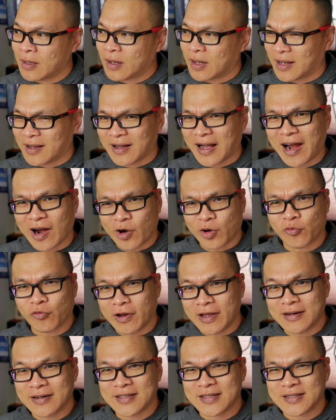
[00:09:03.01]
Heart
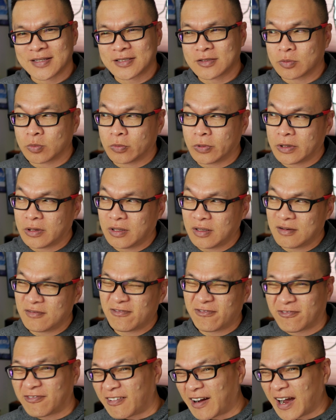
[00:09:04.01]
rate is within
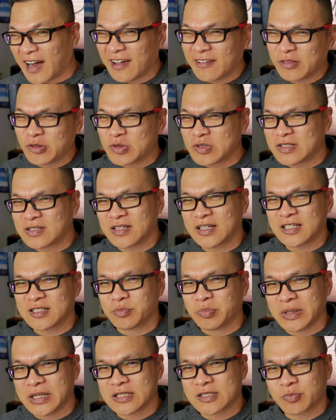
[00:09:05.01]
5 to 6
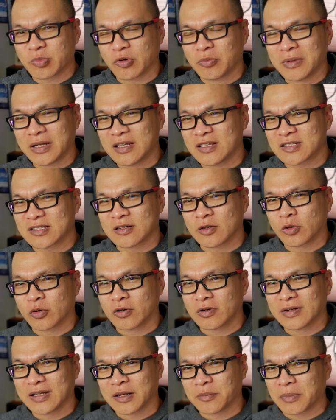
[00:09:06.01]
beats per minute
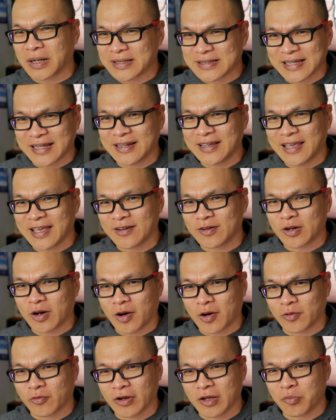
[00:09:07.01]
slower than my dedicated
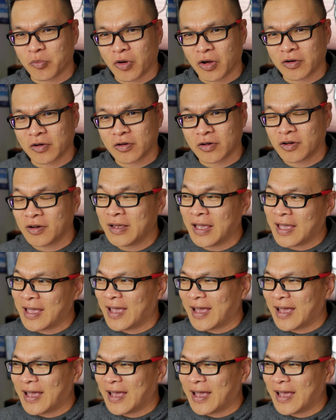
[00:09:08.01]
heart rate monitor,